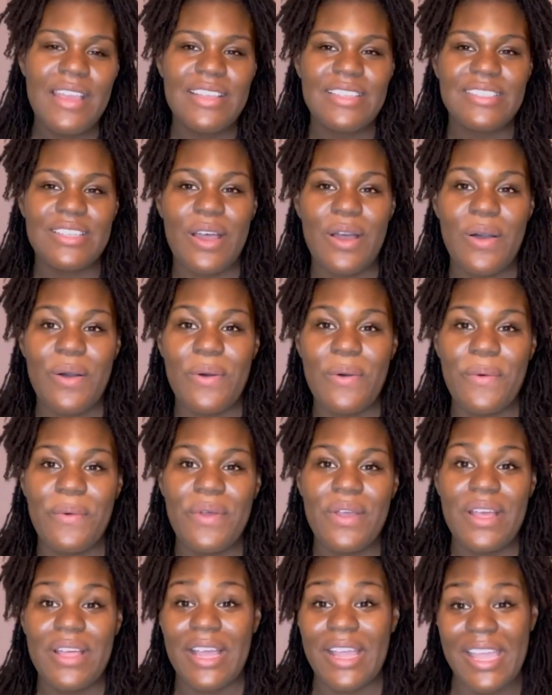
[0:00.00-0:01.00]
So
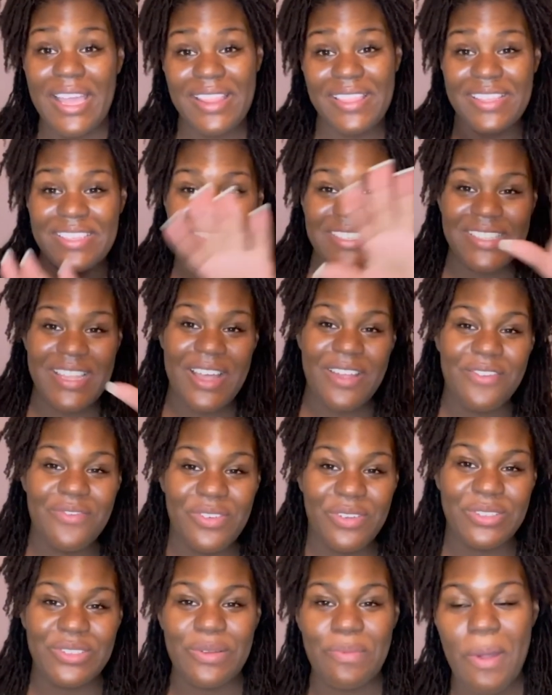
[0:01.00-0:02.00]
again, this is the
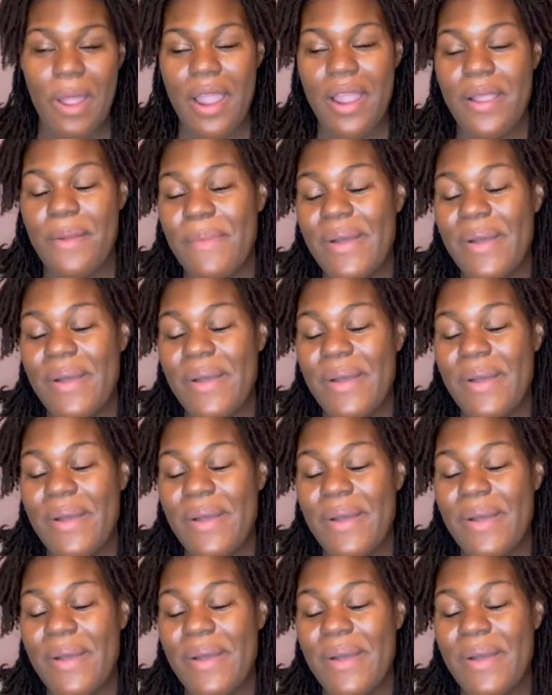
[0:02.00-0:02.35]
unfiltered part.